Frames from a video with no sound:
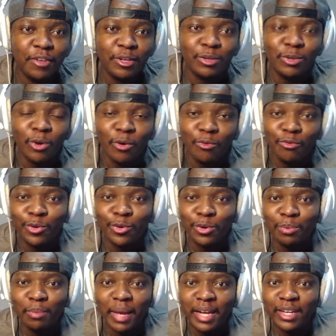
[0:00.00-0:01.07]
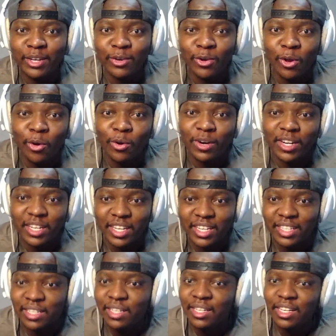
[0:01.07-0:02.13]
go full Mandalorian
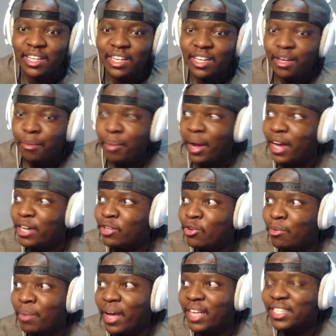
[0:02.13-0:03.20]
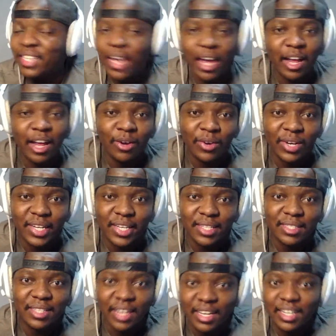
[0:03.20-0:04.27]
Pedro Pascal on us
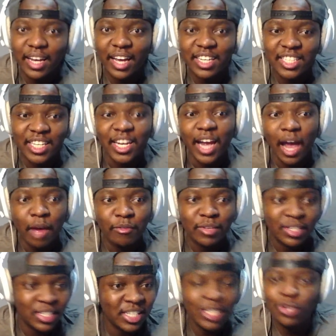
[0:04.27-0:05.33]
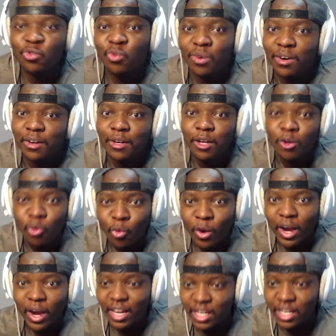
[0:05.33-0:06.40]
and actually have a sequel where
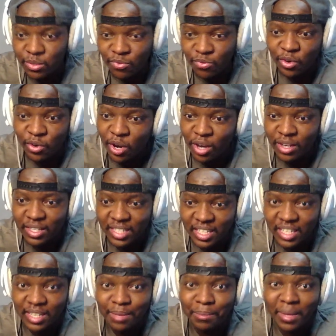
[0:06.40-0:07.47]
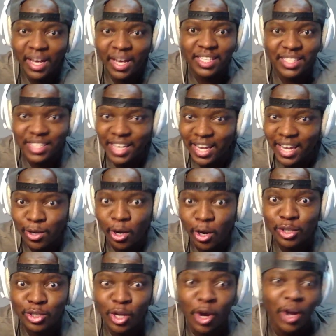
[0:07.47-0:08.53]
he's full on in the mask, not
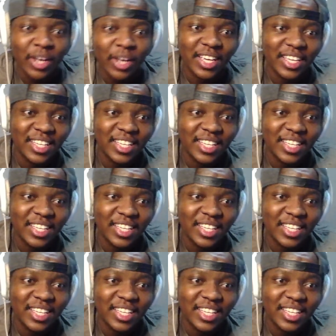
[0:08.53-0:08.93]
talking.